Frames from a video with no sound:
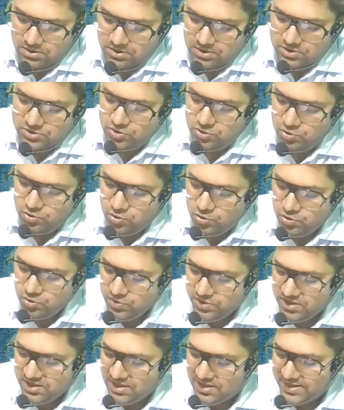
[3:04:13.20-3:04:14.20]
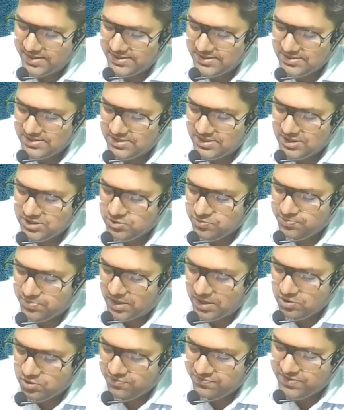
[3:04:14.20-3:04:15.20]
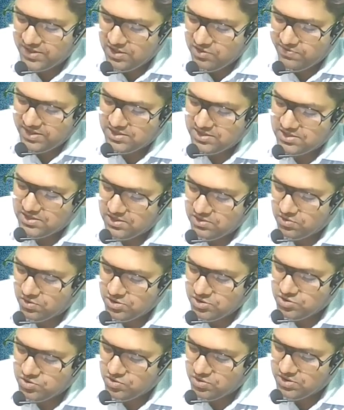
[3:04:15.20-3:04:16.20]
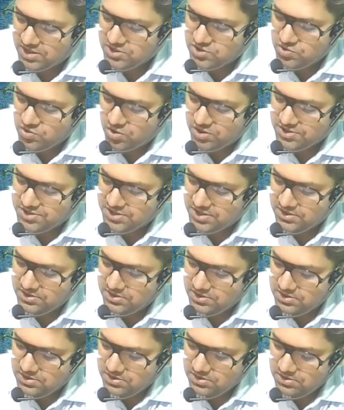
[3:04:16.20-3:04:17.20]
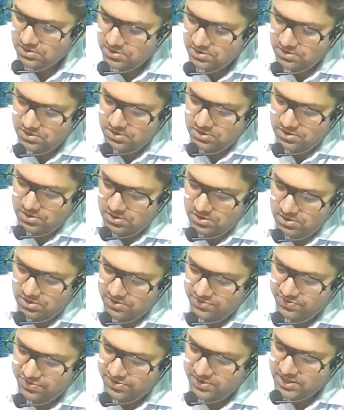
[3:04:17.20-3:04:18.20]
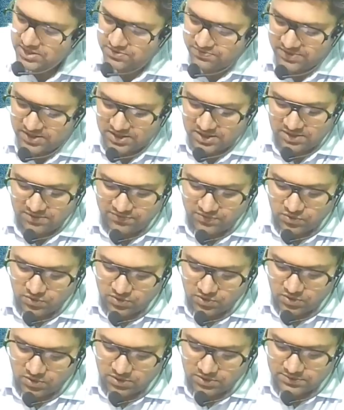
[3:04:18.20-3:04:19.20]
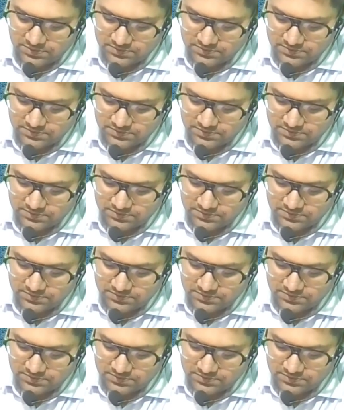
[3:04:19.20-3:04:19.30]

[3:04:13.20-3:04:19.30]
So do you realize this part of the question also does not change? This will give you your